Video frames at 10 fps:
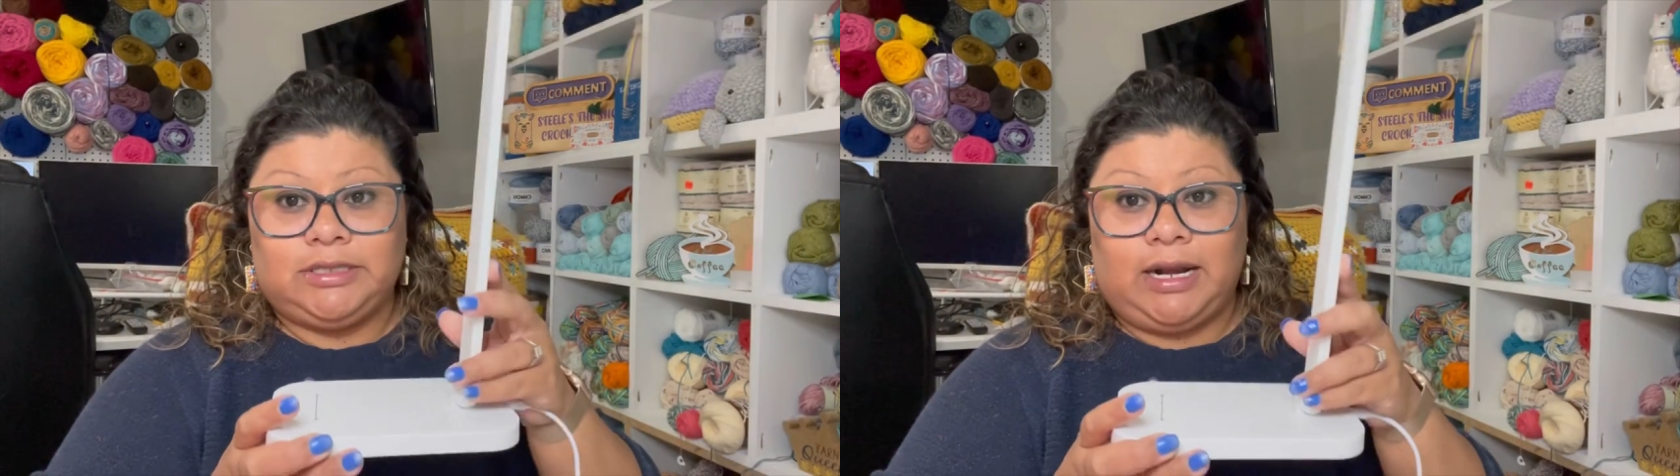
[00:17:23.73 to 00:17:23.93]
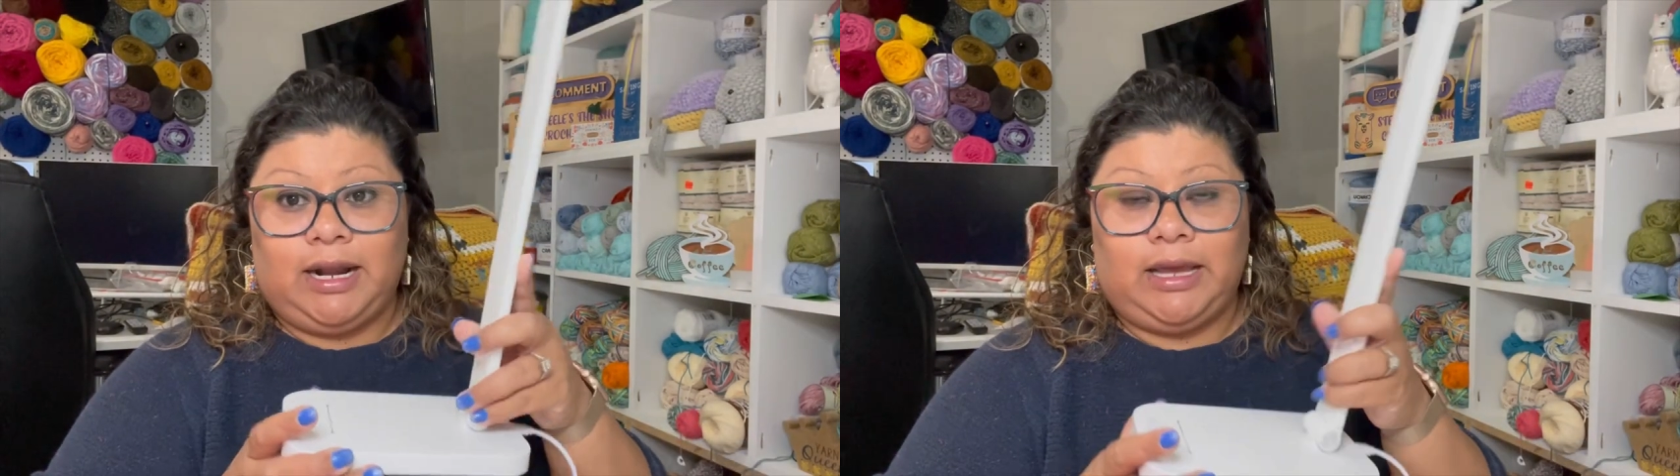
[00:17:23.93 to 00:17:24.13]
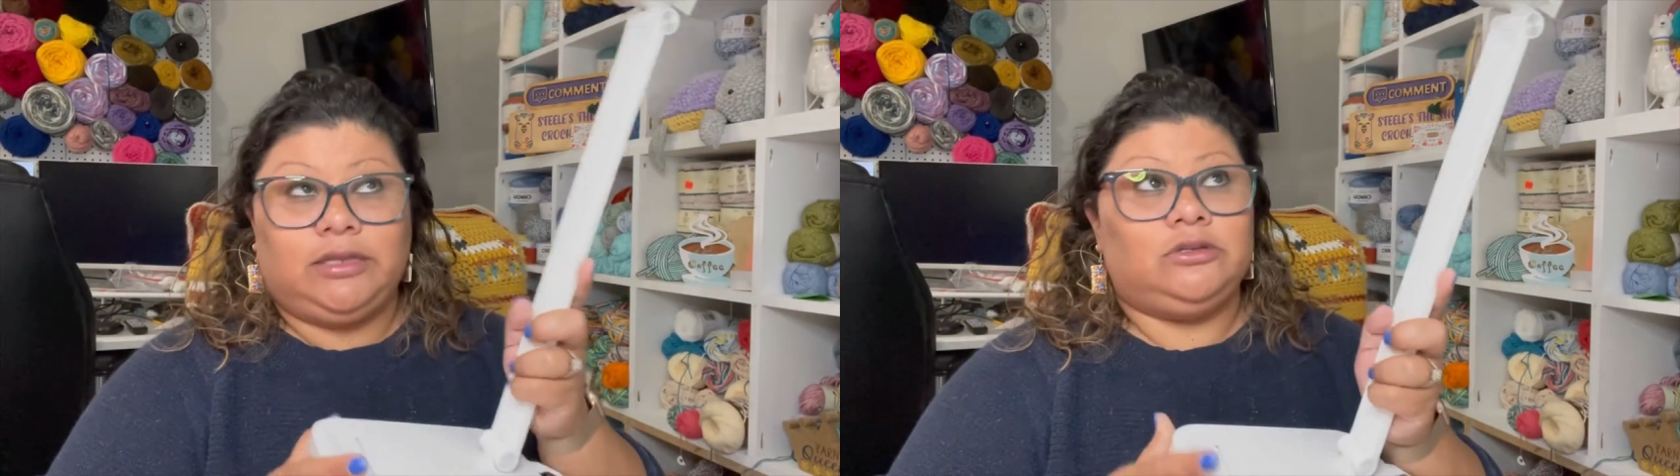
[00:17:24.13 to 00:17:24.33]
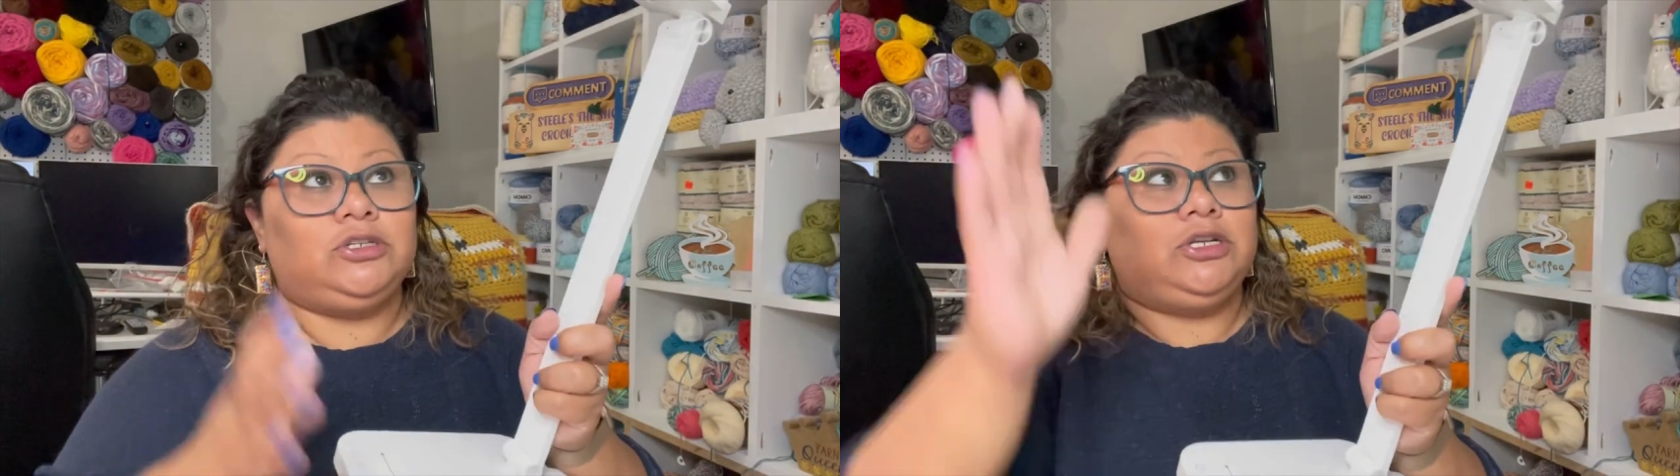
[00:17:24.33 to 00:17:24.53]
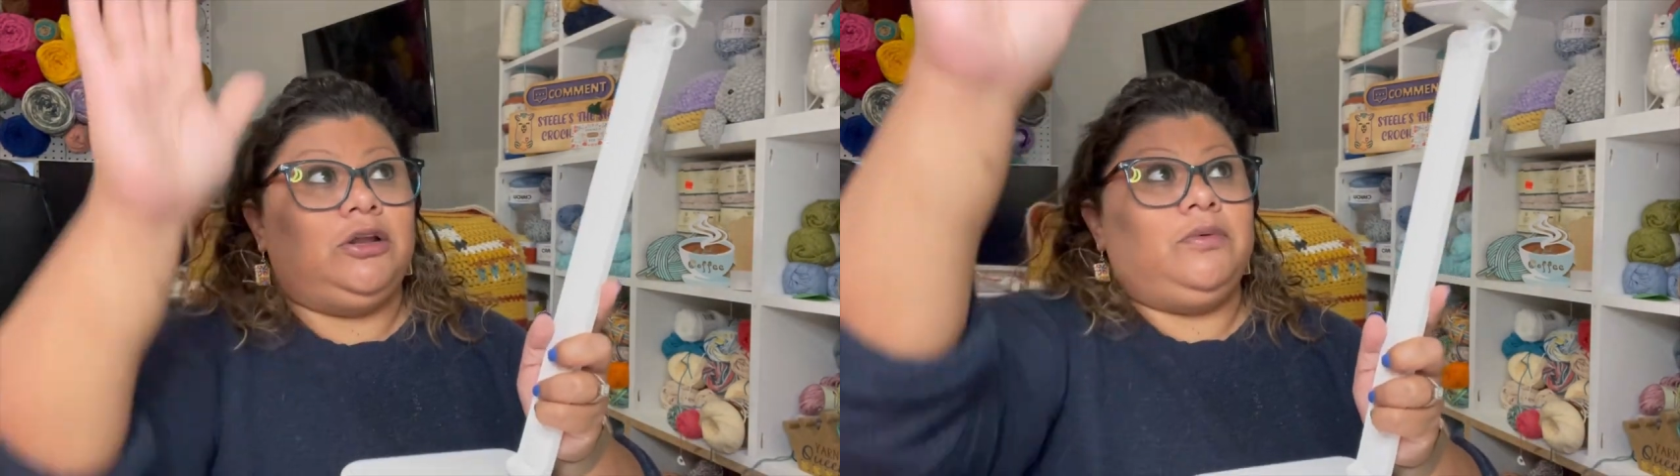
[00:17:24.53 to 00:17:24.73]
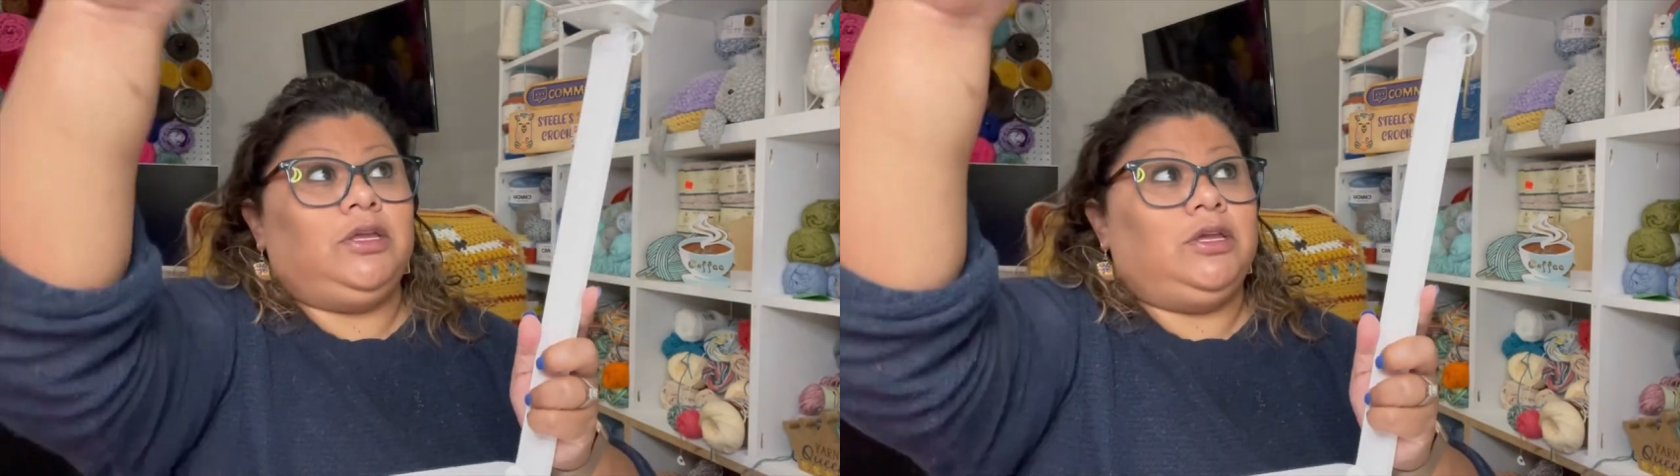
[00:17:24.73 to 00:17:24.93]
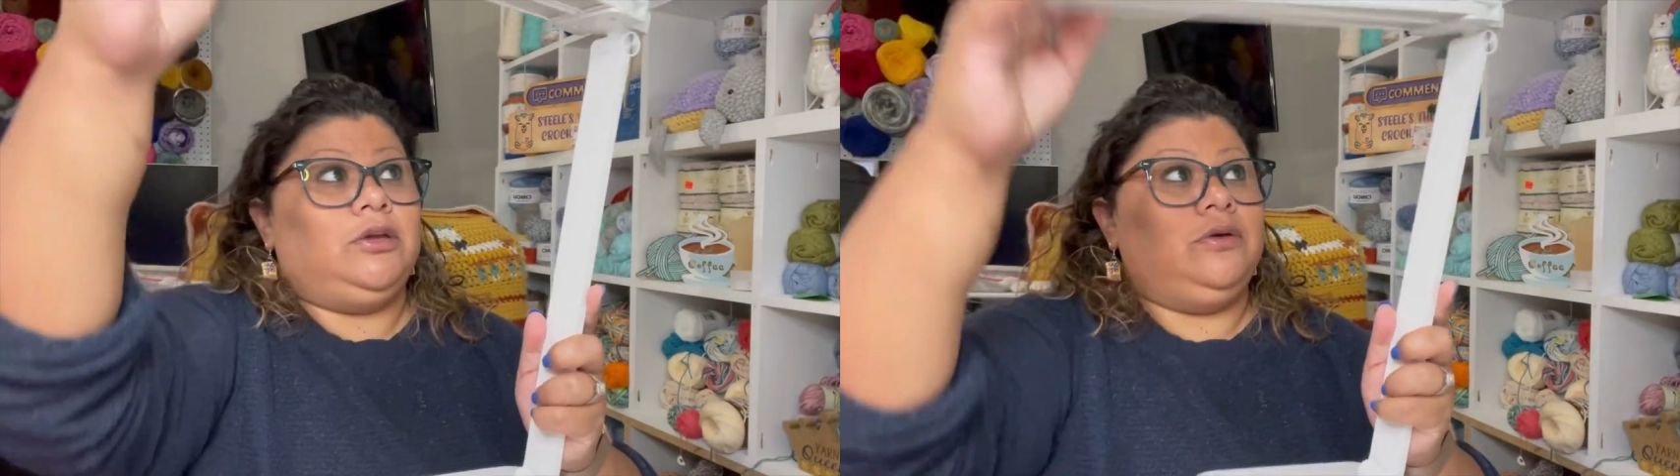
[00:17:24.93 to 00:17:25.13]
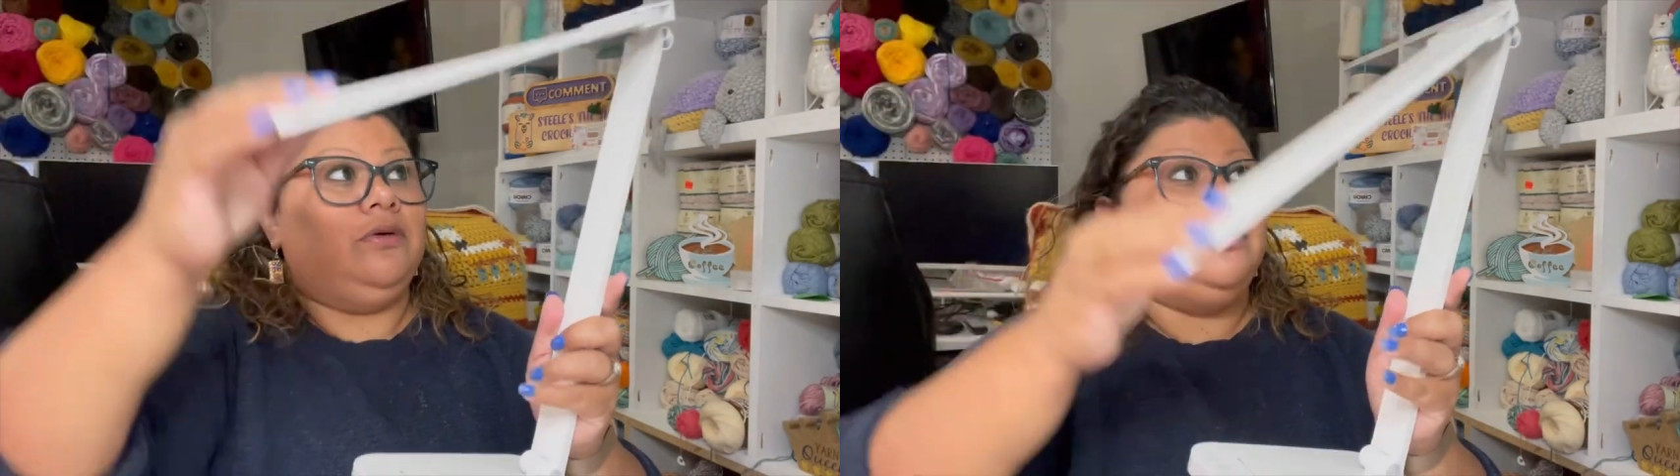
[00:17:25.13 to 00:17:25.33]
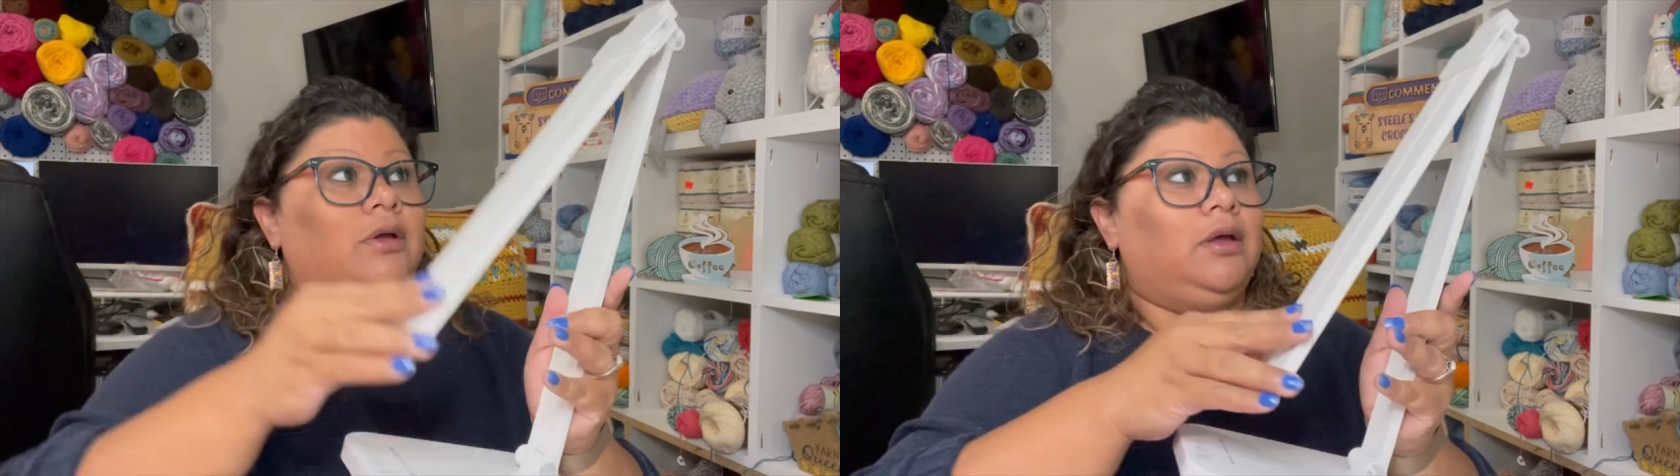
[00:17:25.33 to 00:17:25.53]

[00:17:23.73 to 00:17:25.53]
that I like to share with you,